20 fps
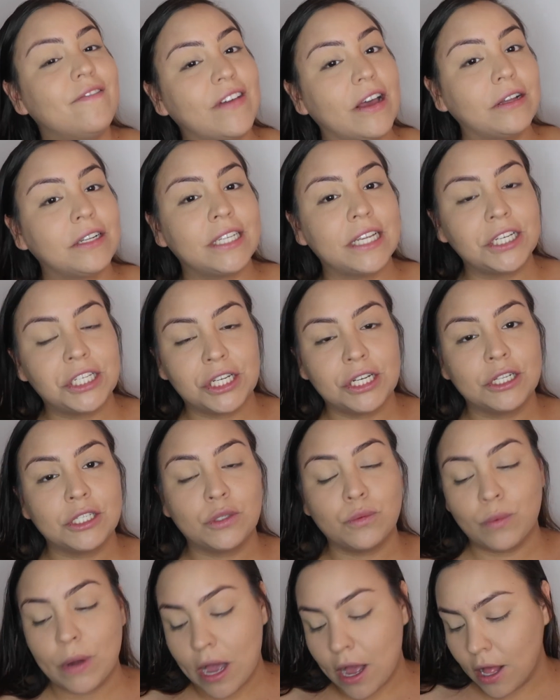foundation
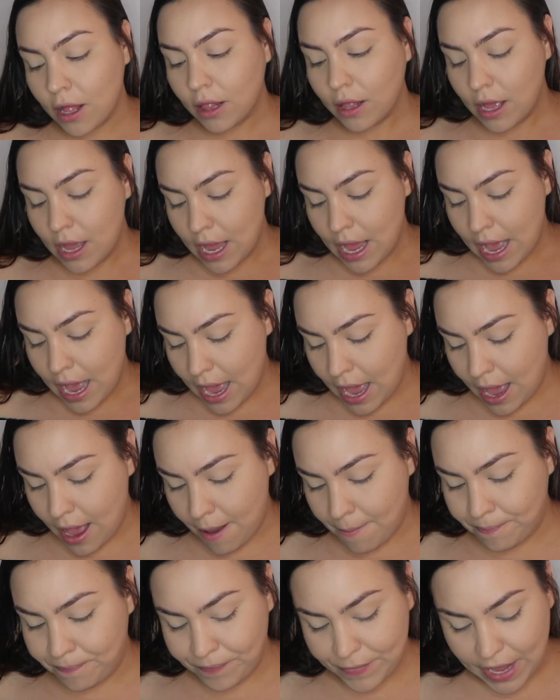as well.
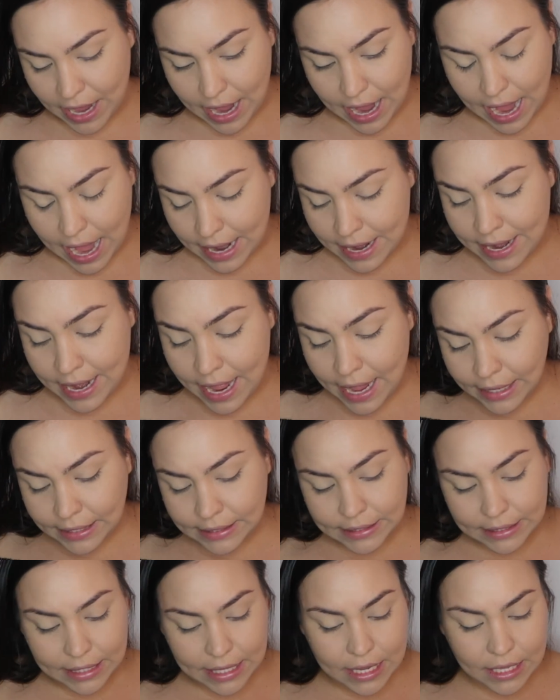
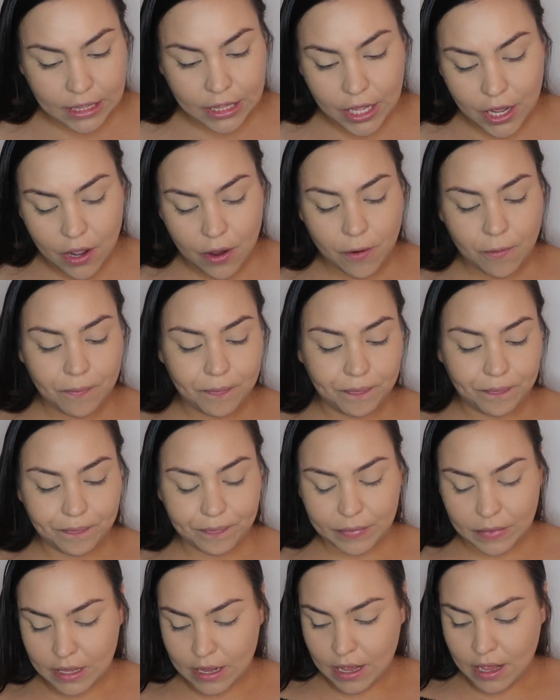Next thing though,
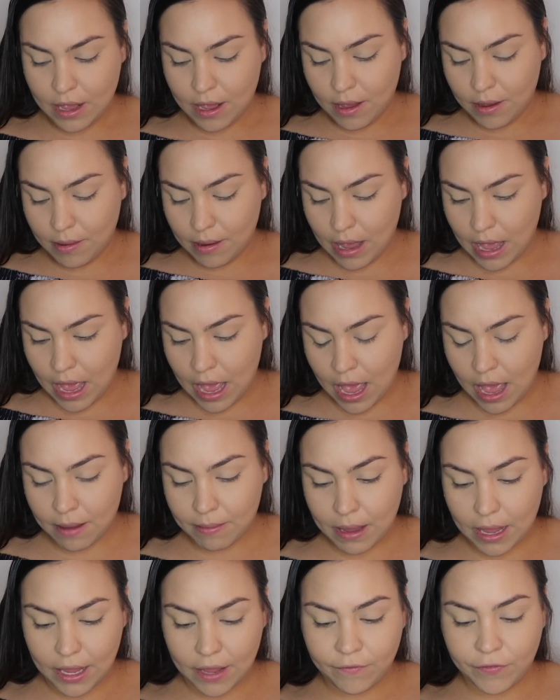
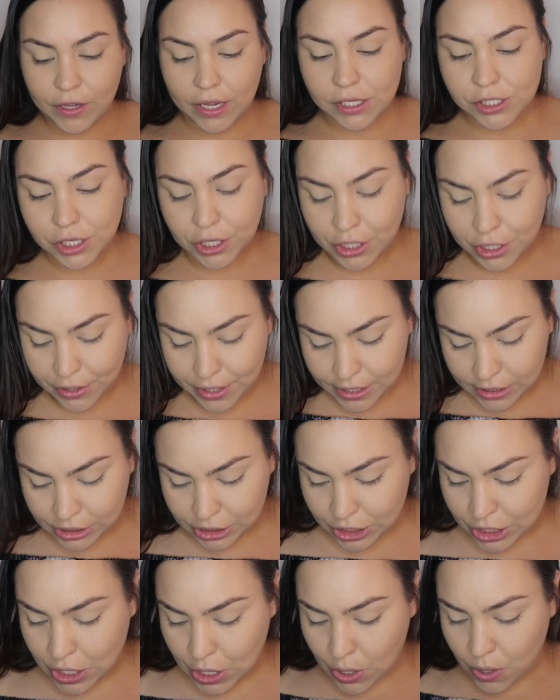if you guys are curious
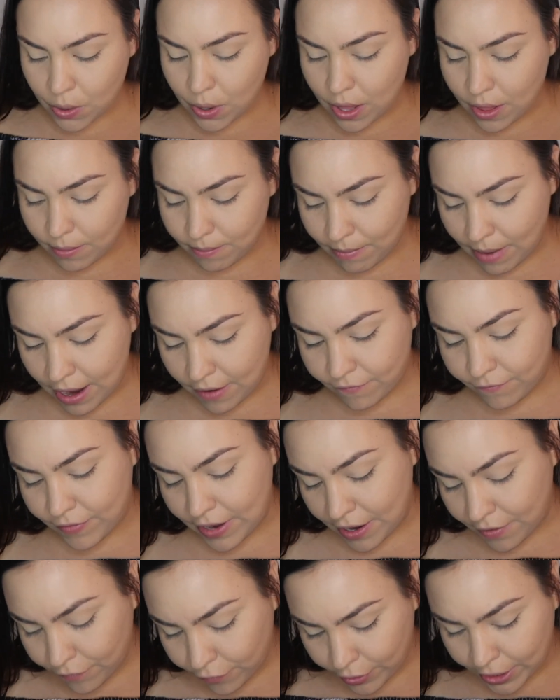to know, my
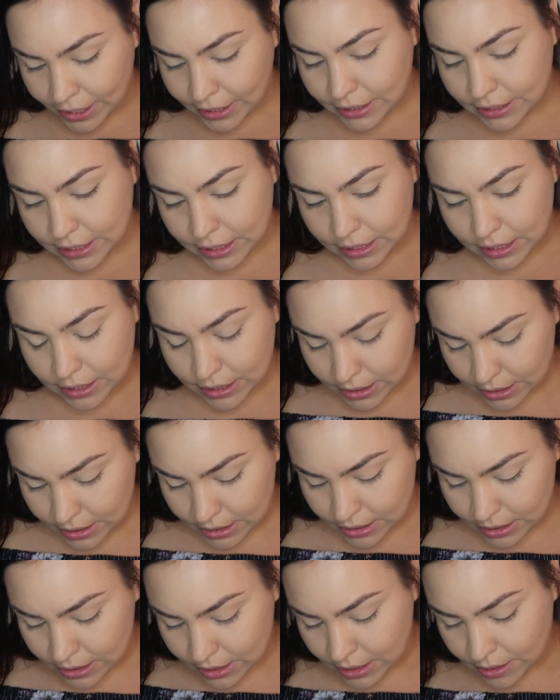favorite
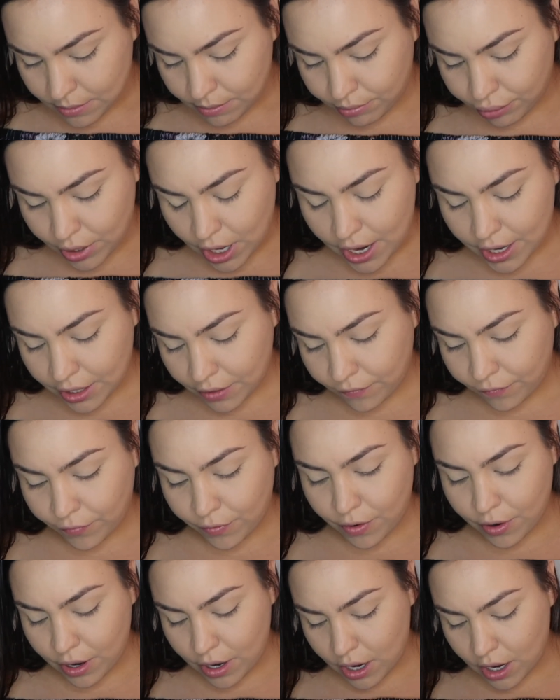product
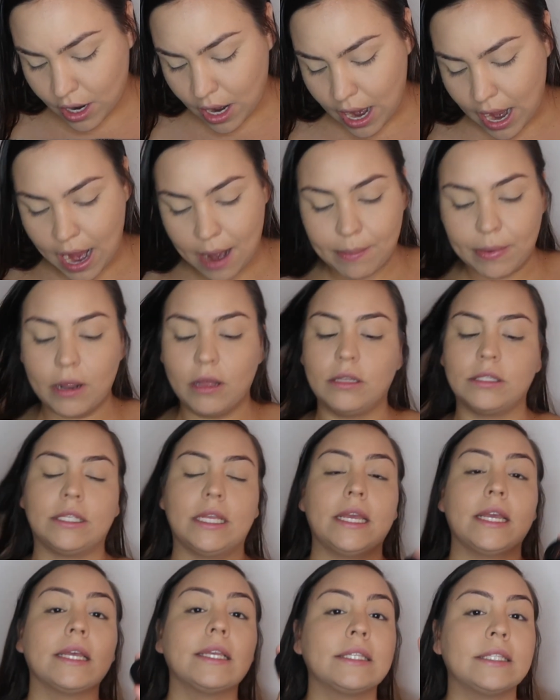for eyebrows
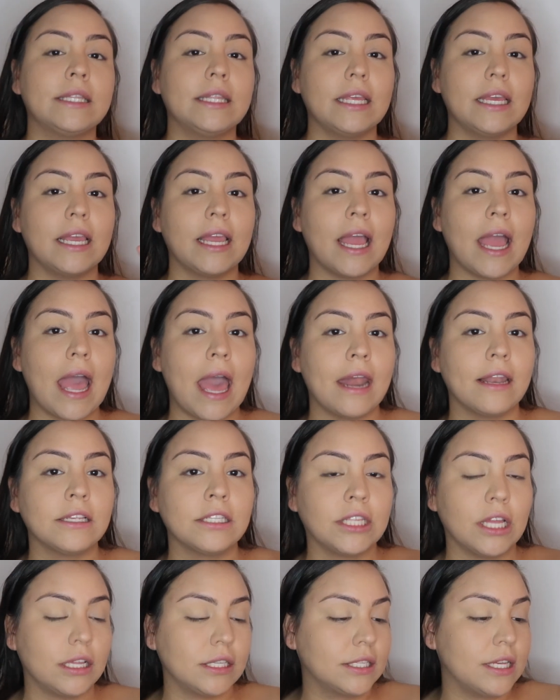is the
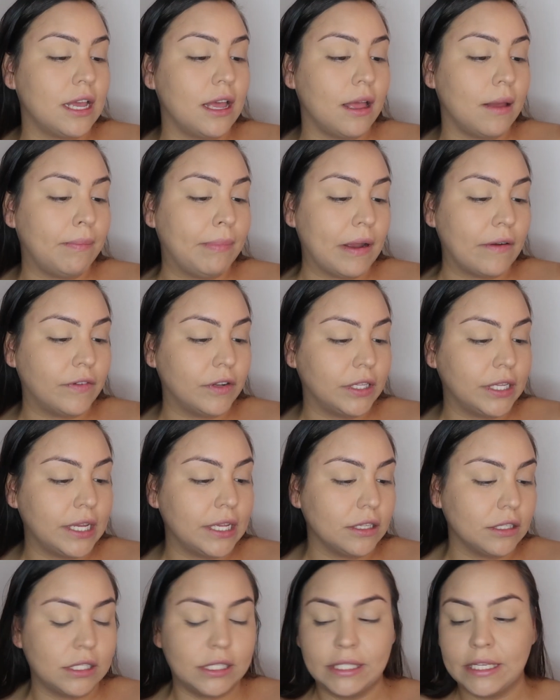Anastasia Beverly
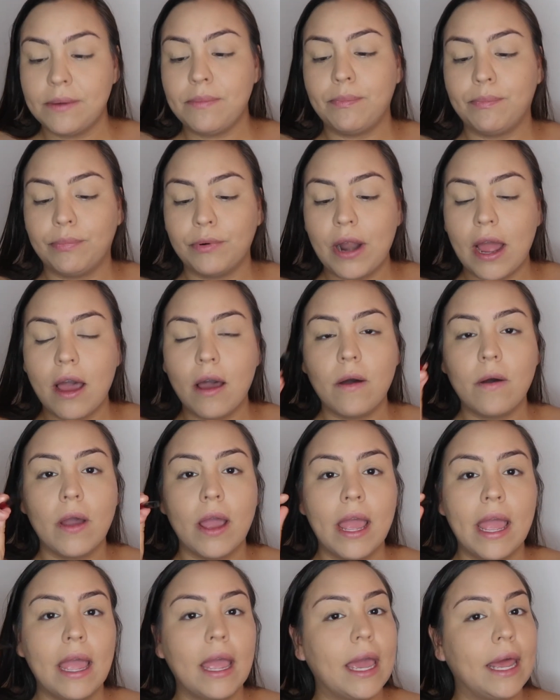Hills Dip Brow,
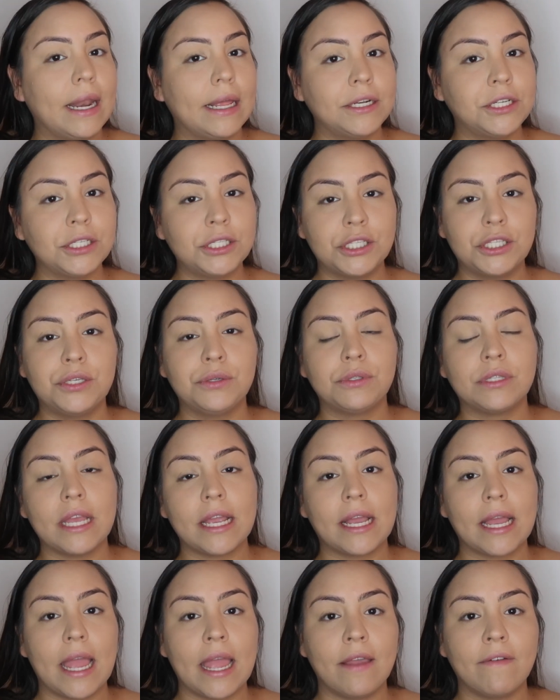and I just use
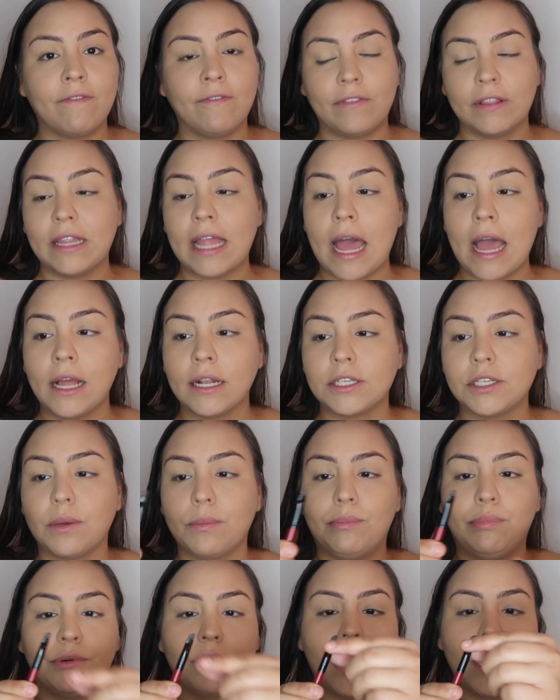like a flat
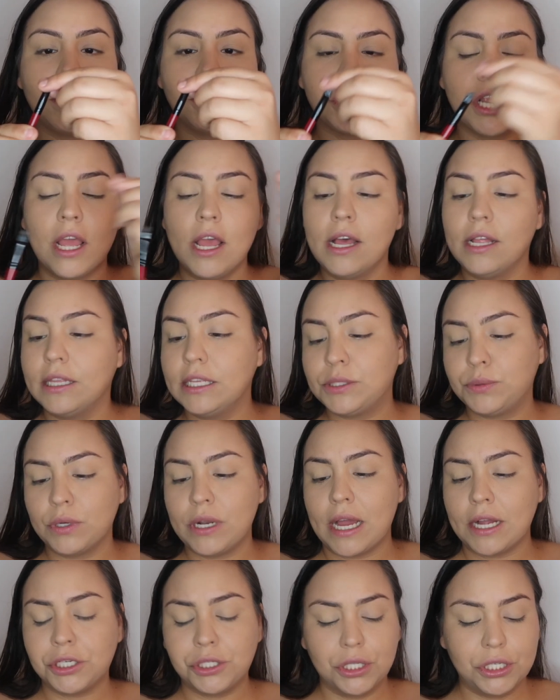brush. This one
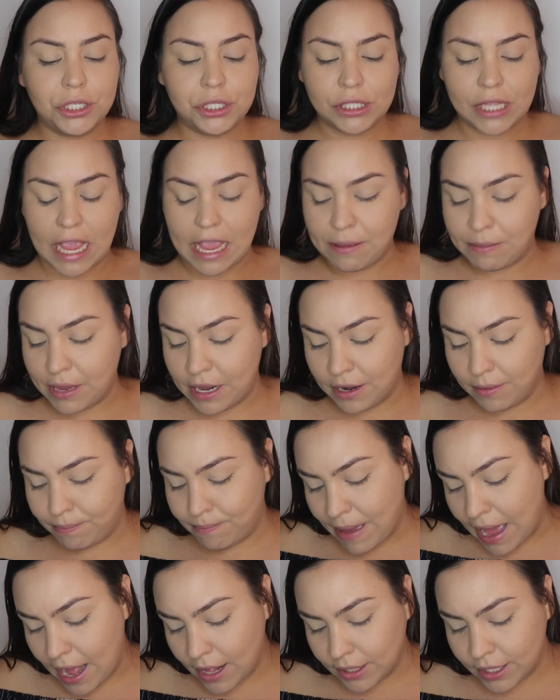actually just came in a
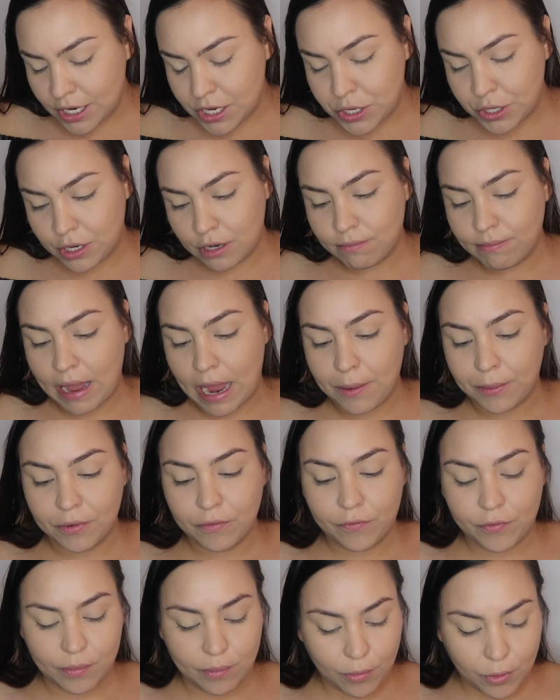palette. You can buy
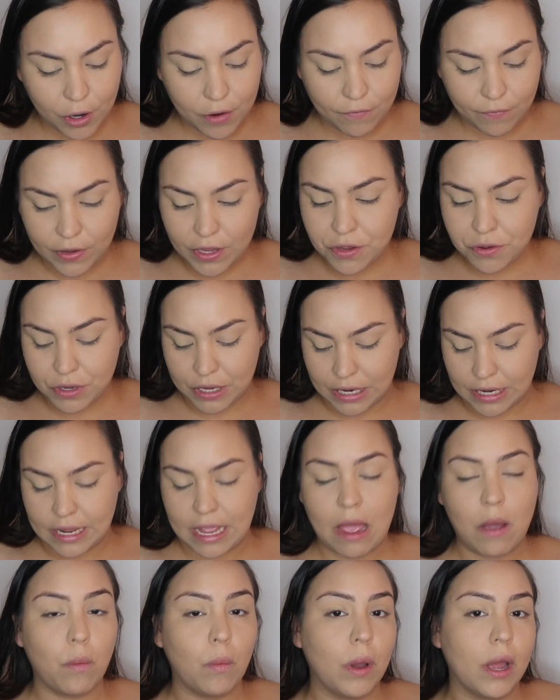one from Morphe, you can
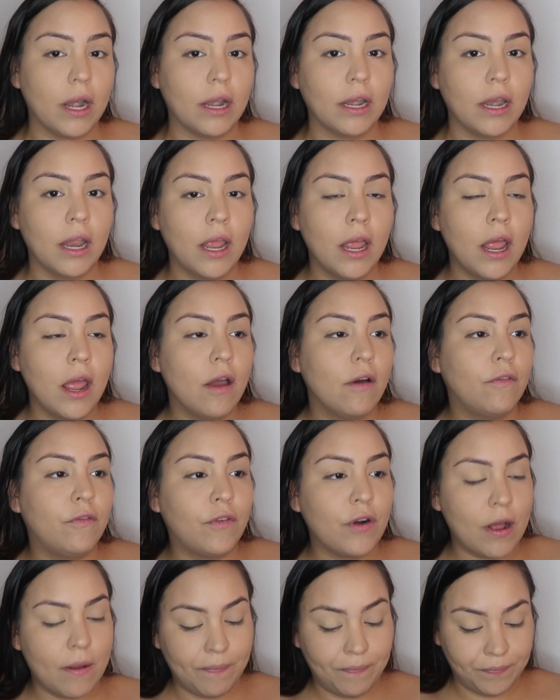get one
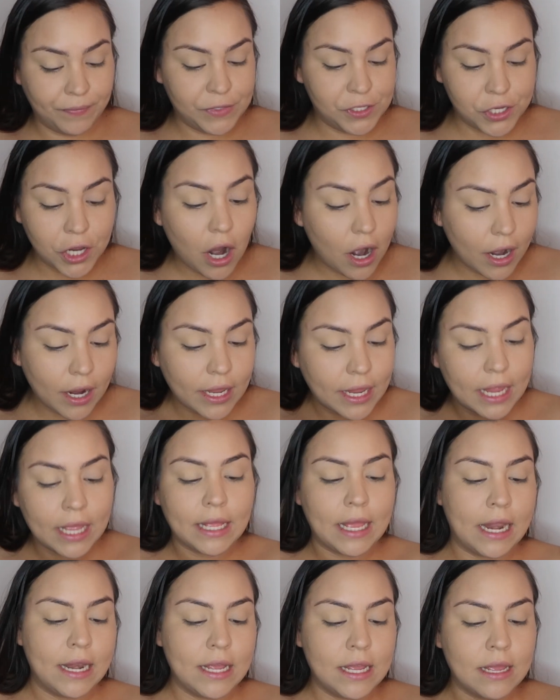from
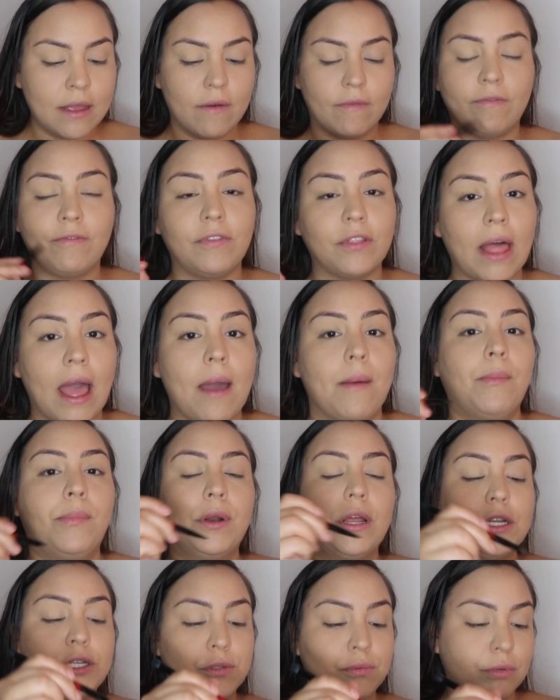Target. Any flat
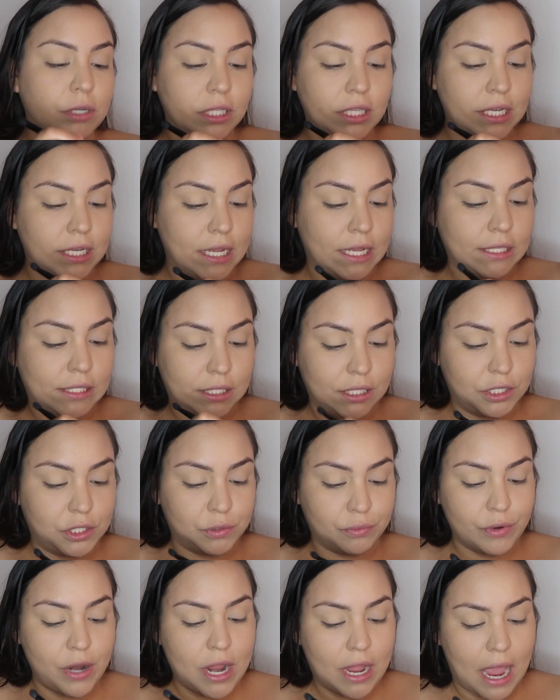brush really does the
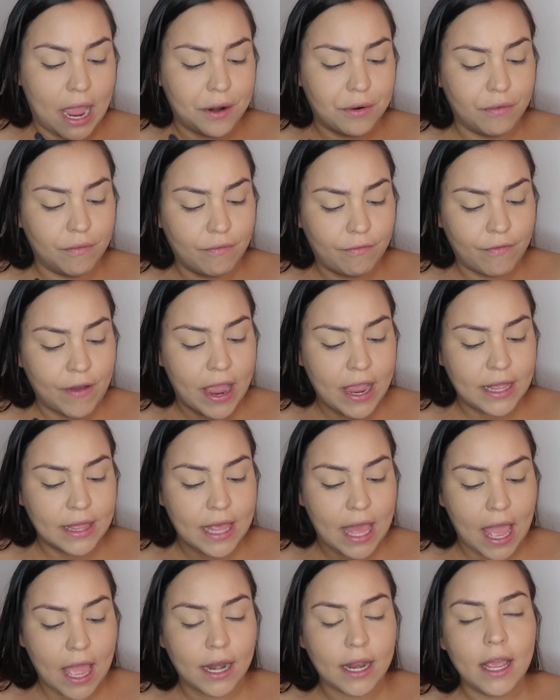trick. I don't find
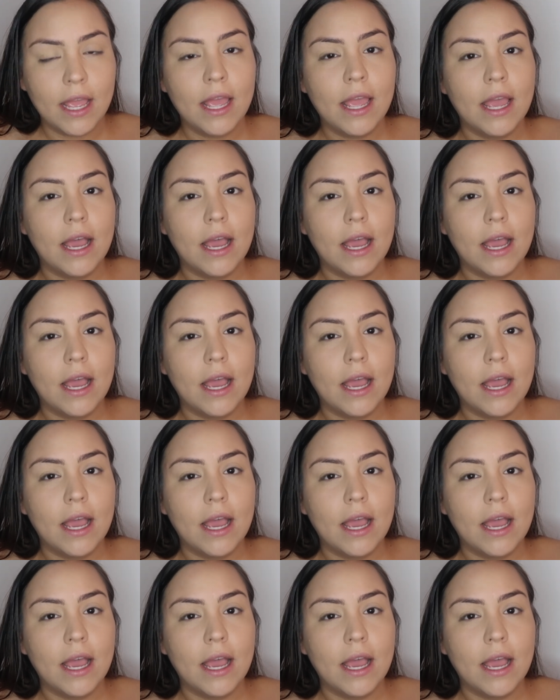that